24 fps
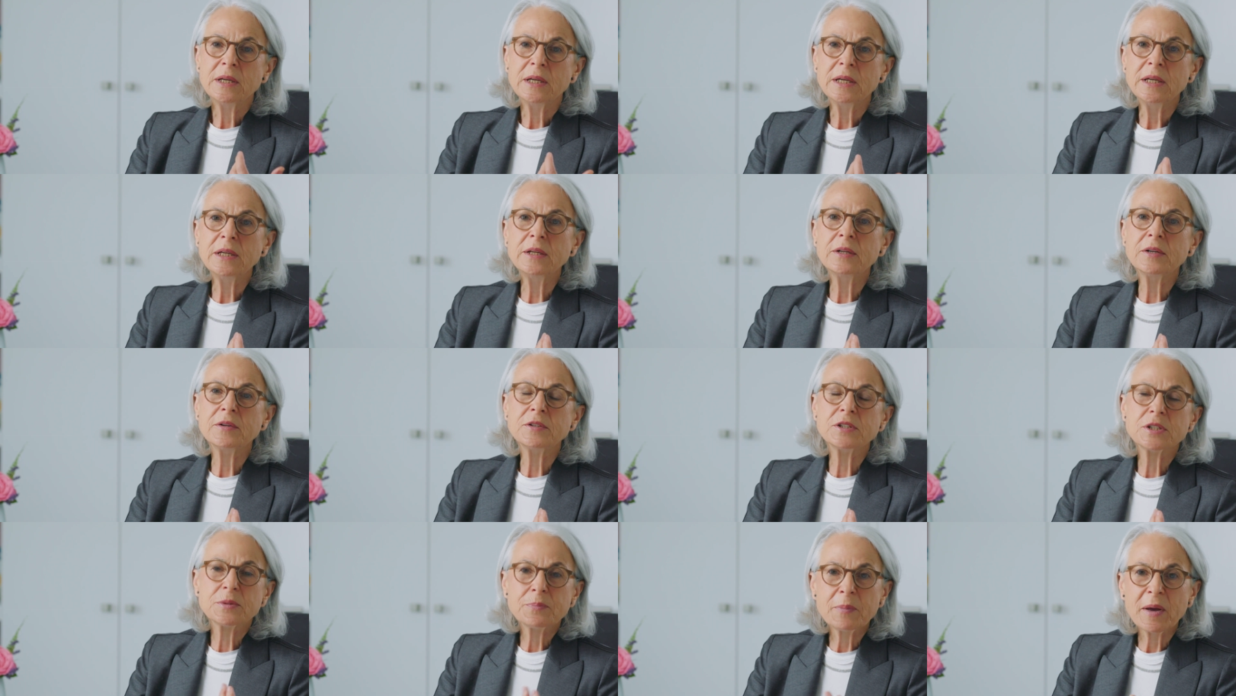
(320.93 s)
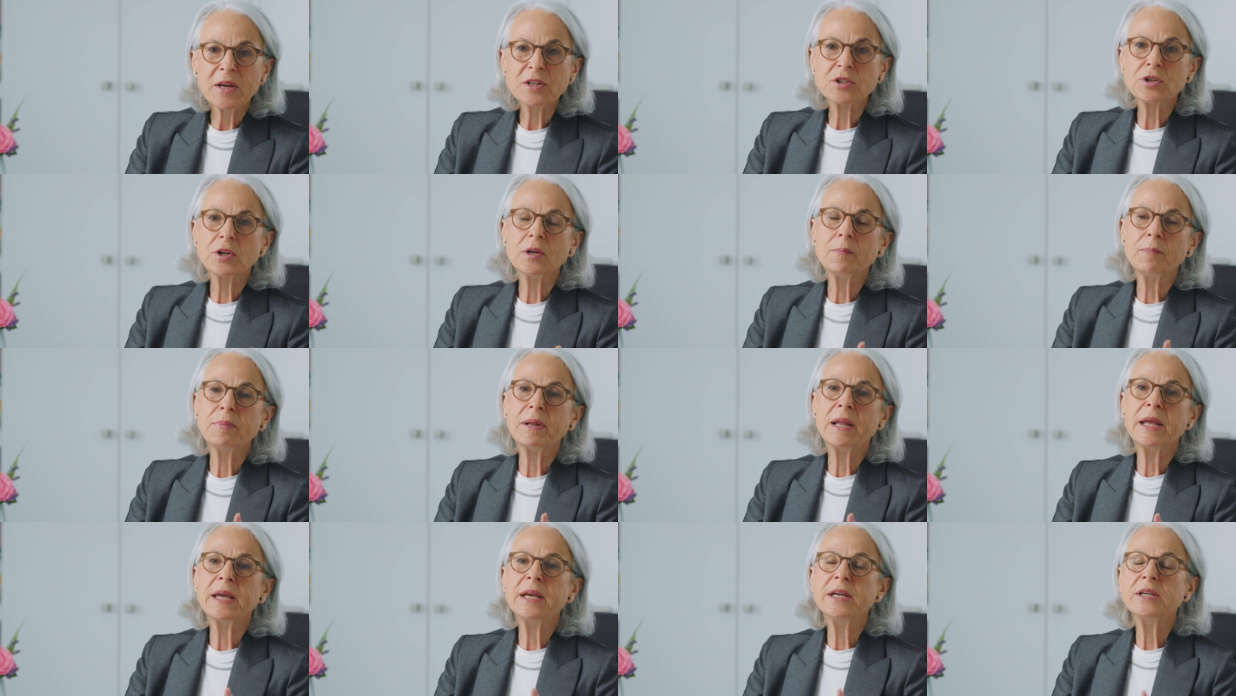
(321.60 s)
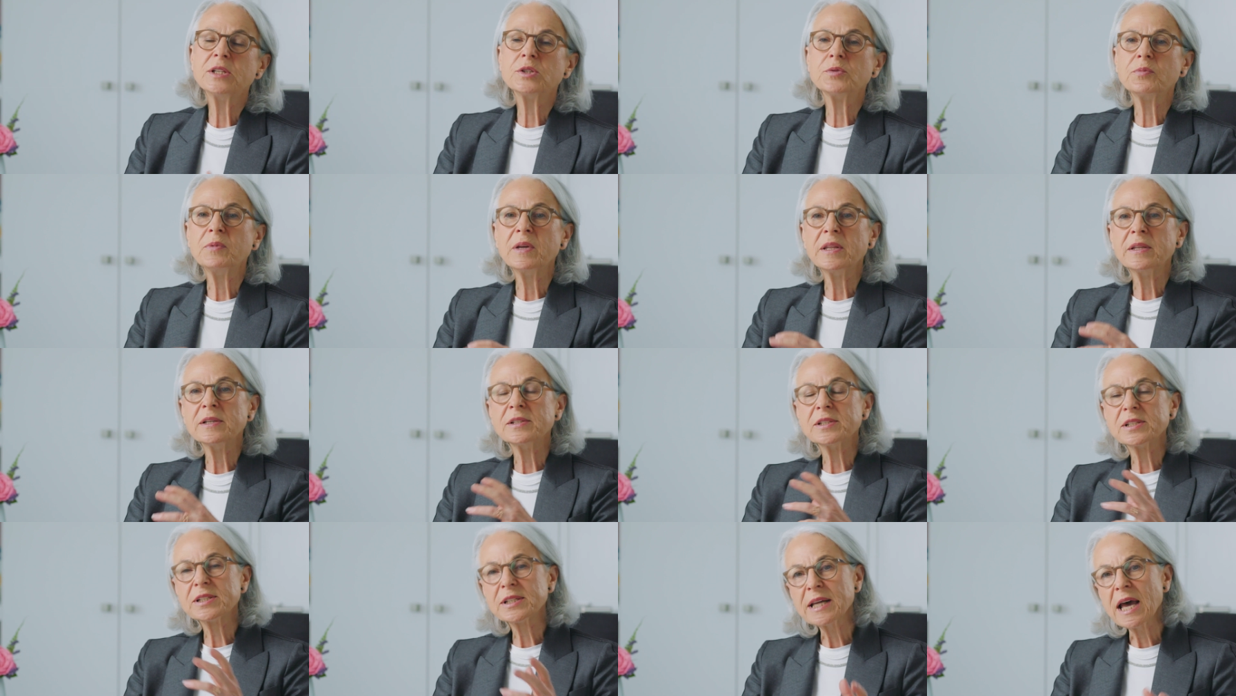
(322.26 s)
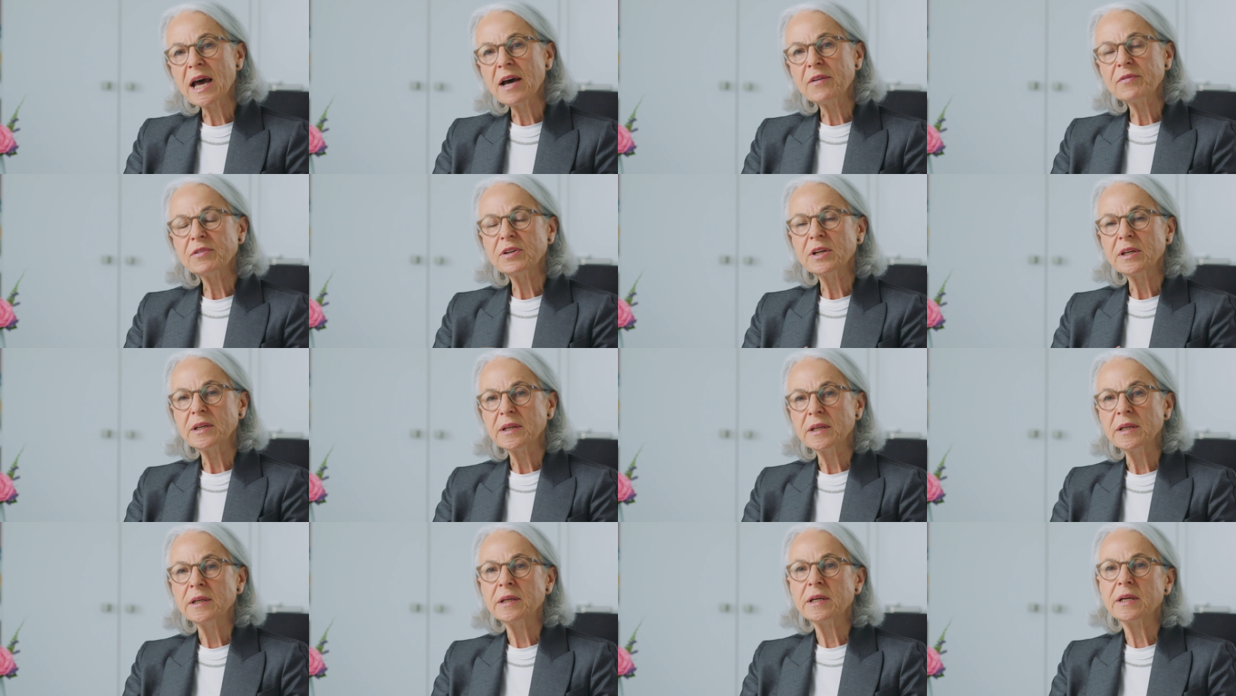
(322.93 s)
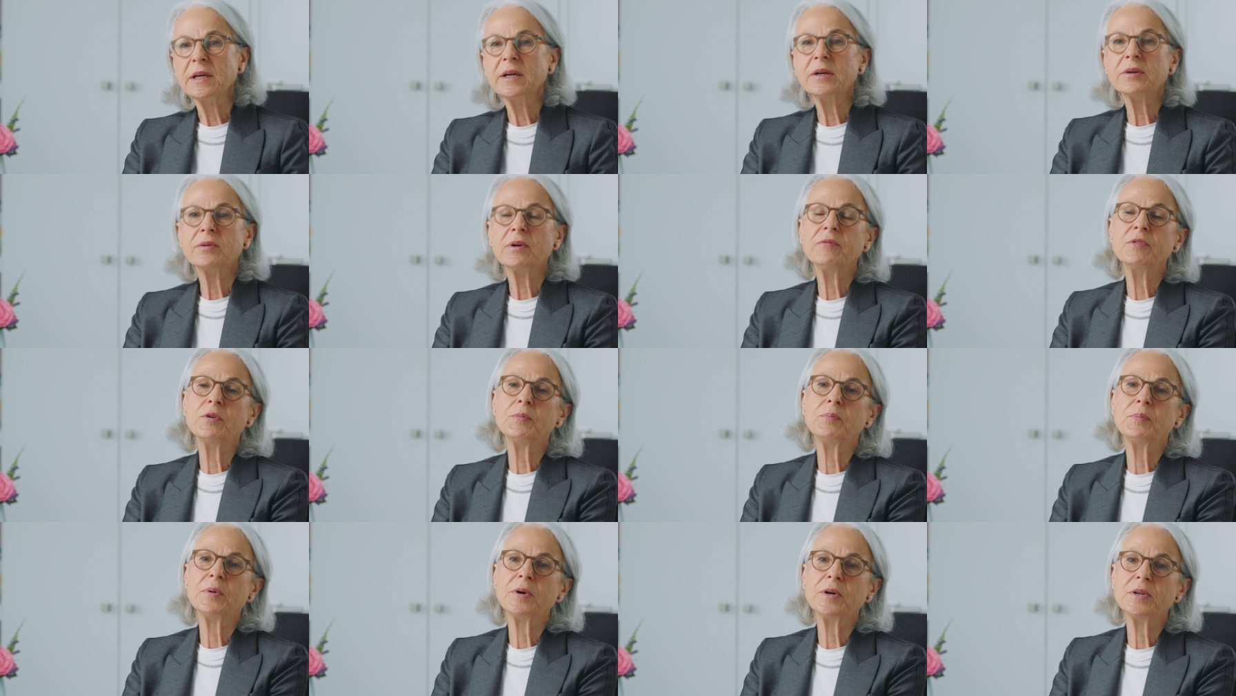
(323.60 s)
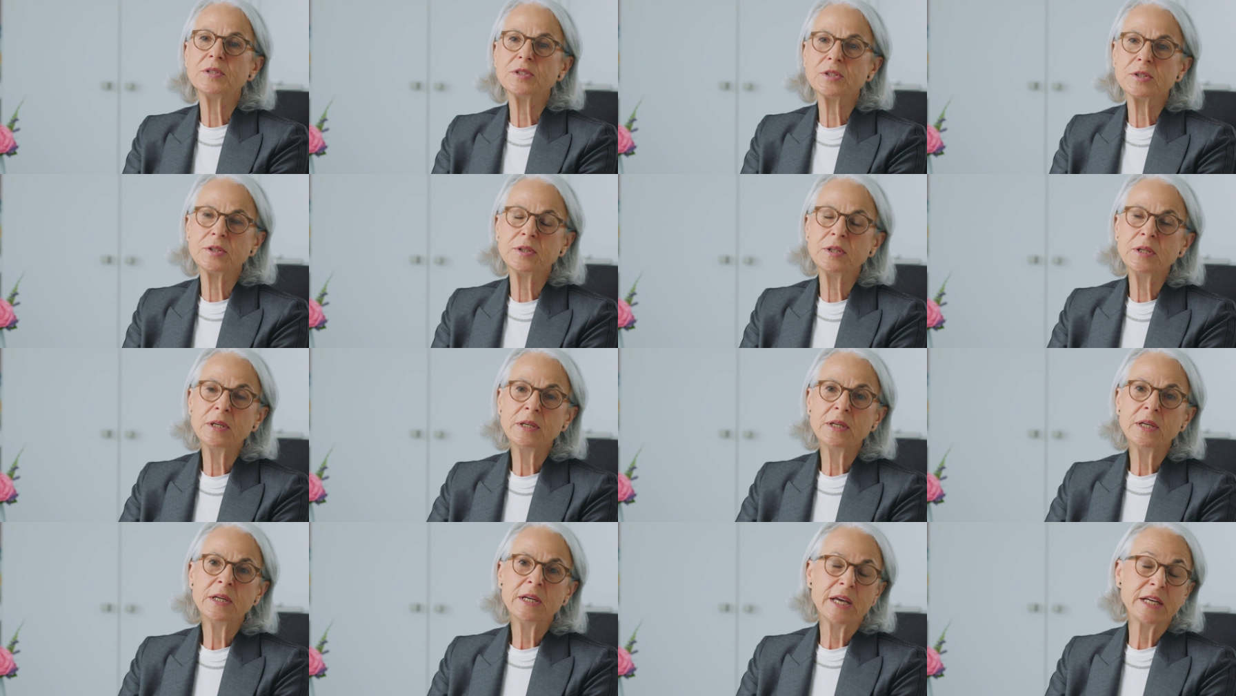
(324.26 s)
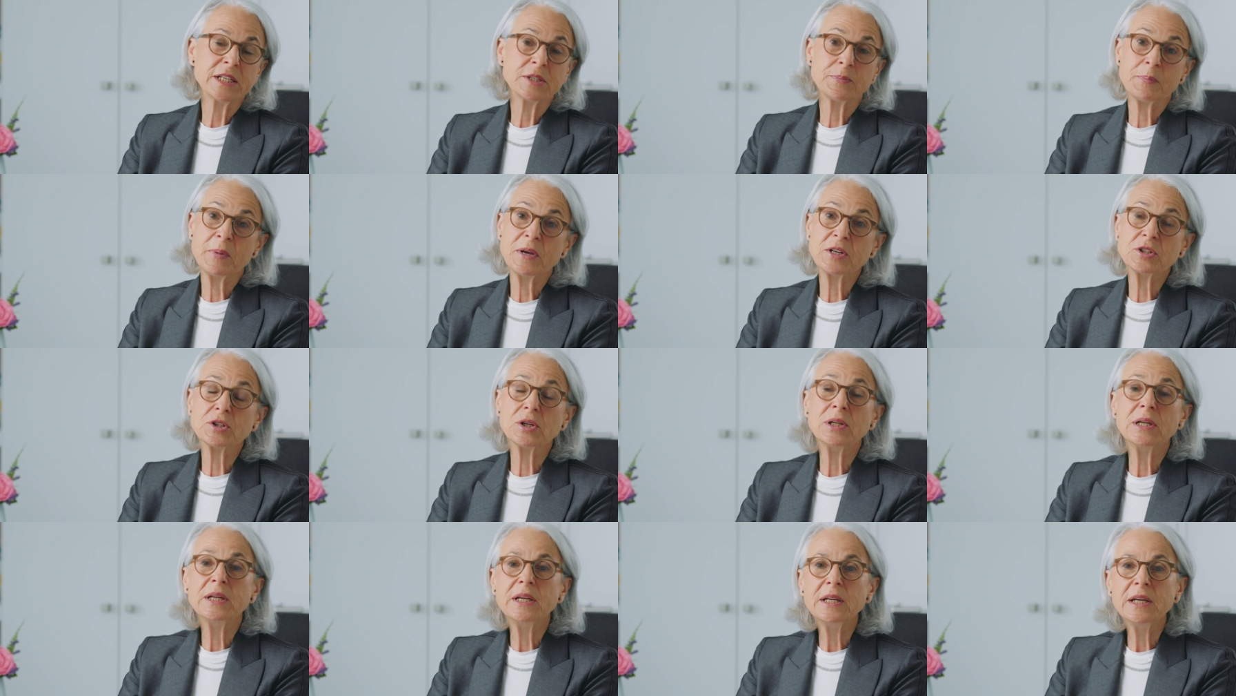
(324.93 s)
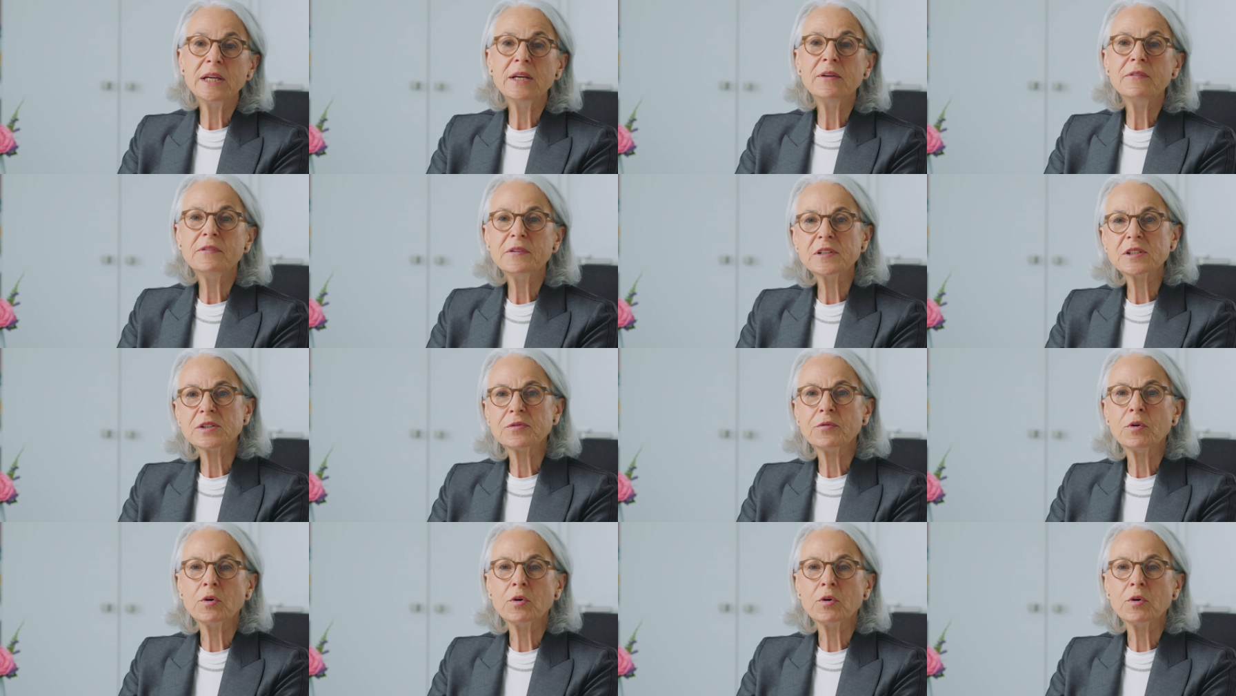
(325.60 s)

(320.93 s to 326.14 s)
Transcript: in a special place with the staff taking care of the person, especially if it's